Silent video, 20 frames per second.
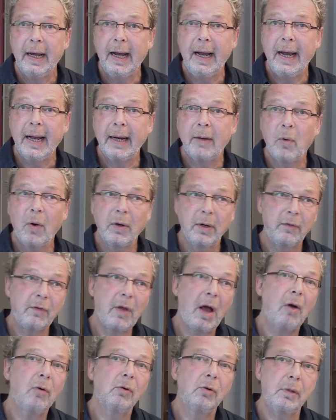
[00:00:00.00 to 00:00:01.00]
and what is
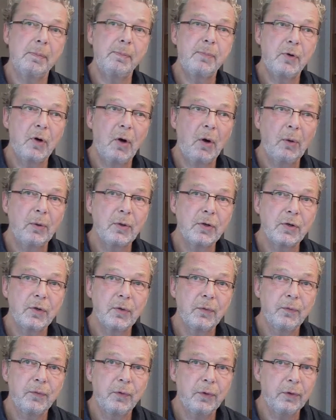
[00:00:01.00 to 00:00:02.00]
our
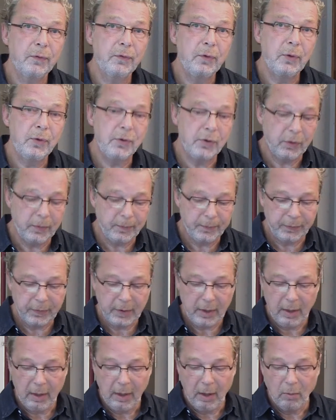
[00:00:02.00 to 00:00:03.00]
approach for the future?
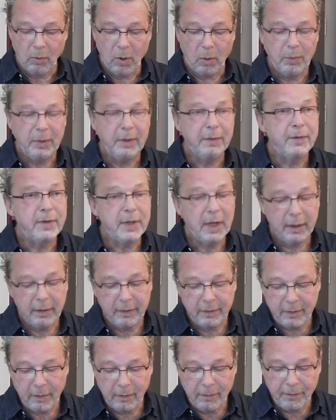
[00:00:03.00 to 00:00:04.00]
What we've done
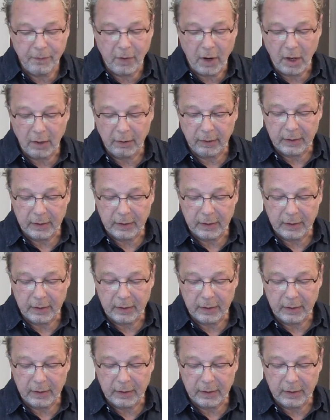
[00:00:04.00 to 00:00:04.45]
so far